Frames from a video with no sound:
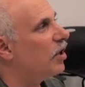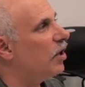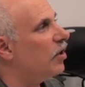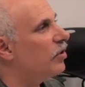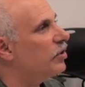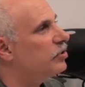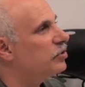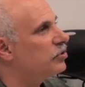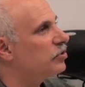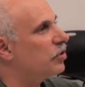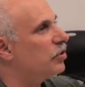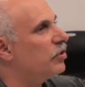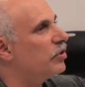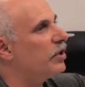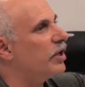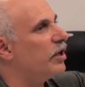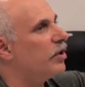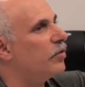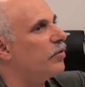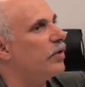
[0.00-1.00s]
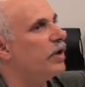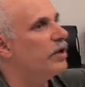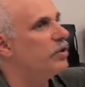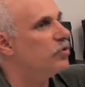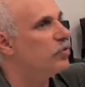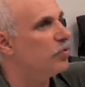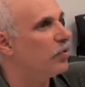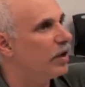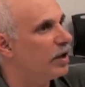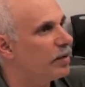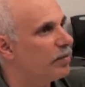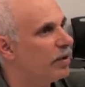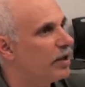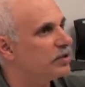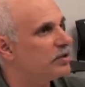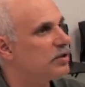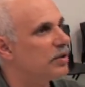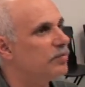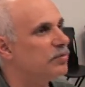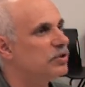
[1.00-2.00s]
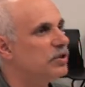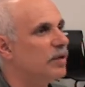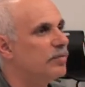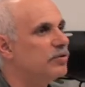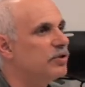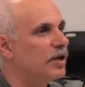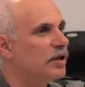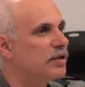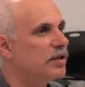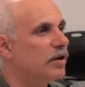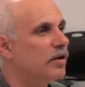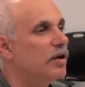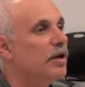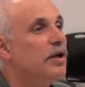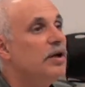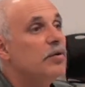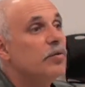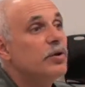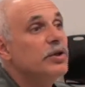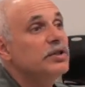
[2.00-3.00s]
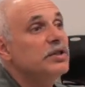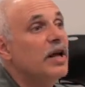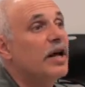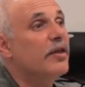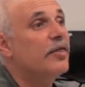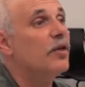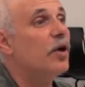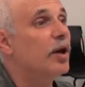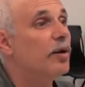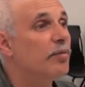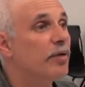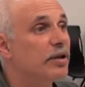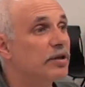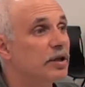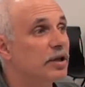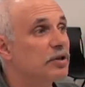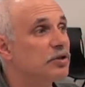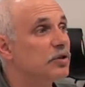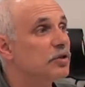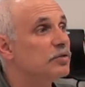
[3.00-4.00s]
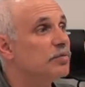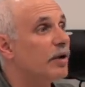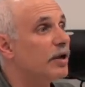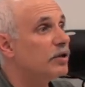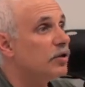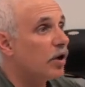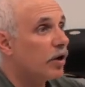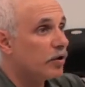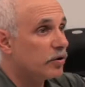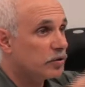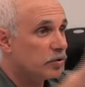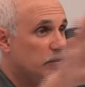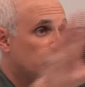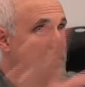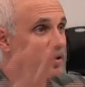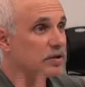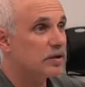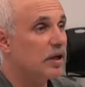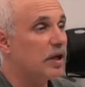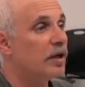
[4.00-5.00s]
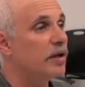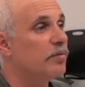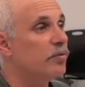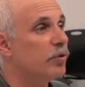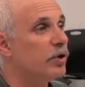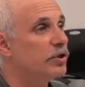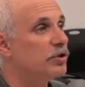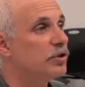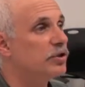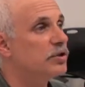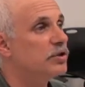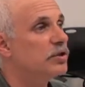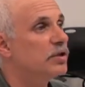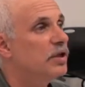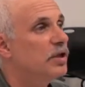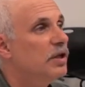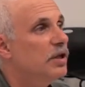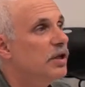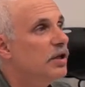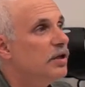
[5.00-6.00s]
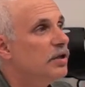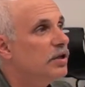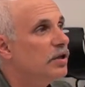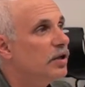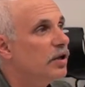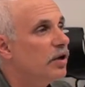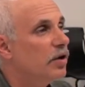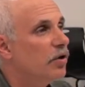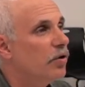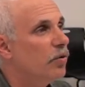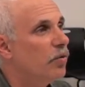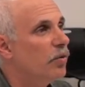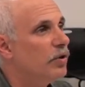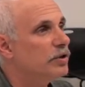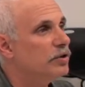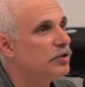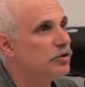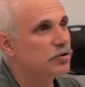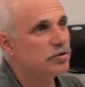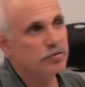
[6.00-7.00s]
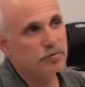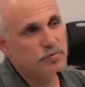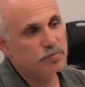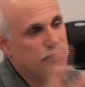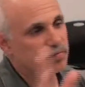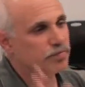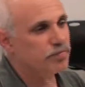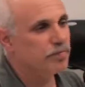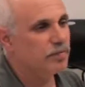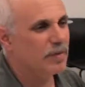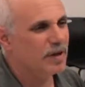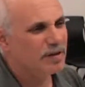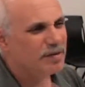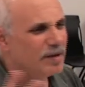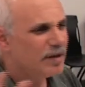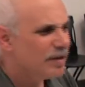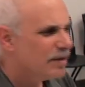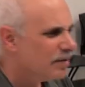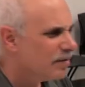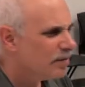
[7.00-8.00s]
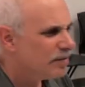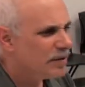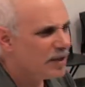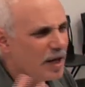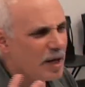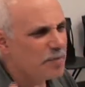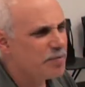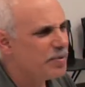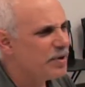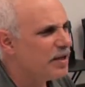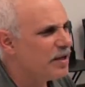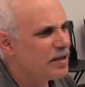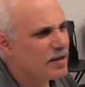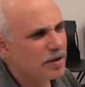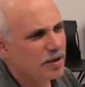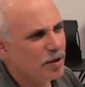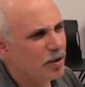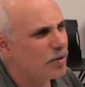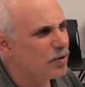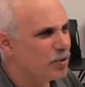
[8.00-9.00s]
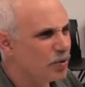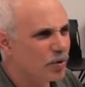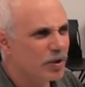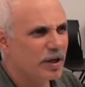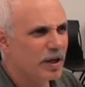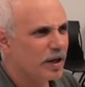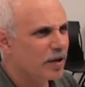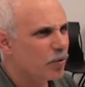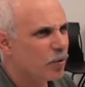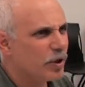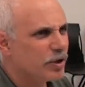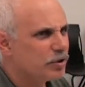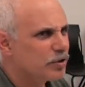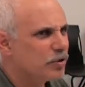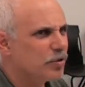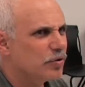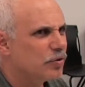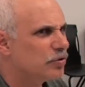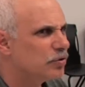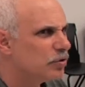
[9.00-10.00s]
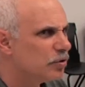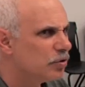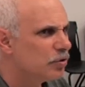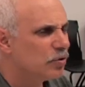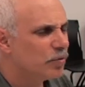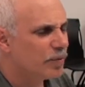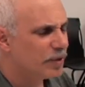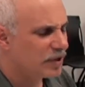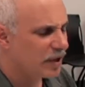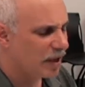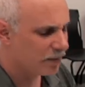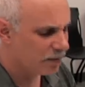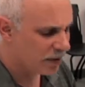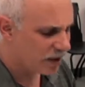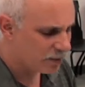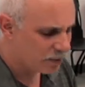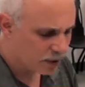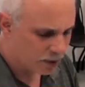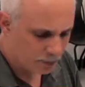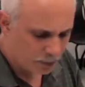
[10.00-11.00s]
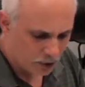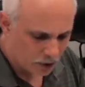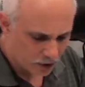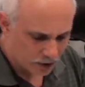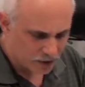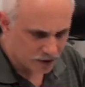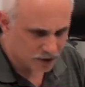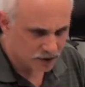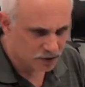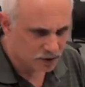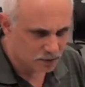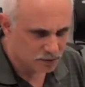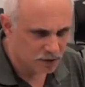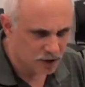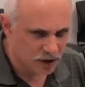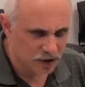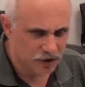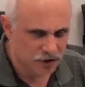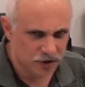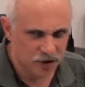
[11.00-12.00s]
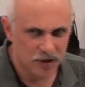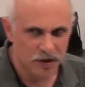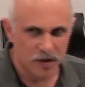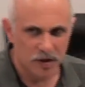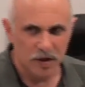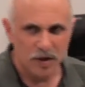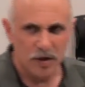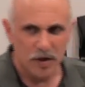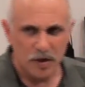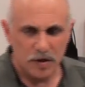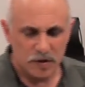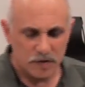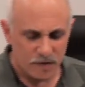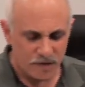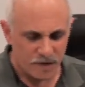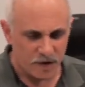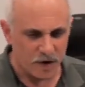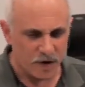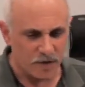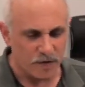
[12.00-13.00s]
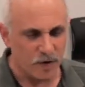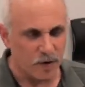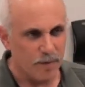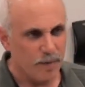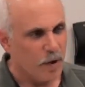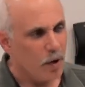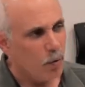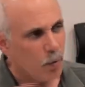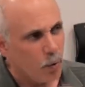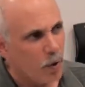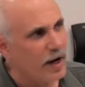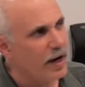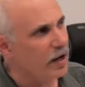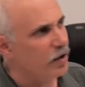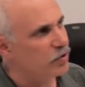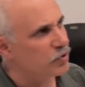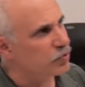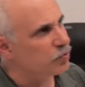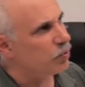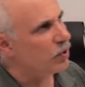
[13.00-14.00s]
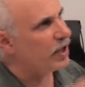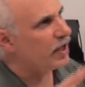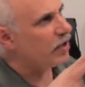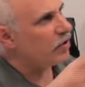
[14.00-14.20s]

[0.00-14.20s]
college, to learn how to write, you write about some subject area. The reason I thought about that is because my daughter took the Salem witches, which the AP, you'll get a question or two, but that may be a part of this diminishing fervor. What else? What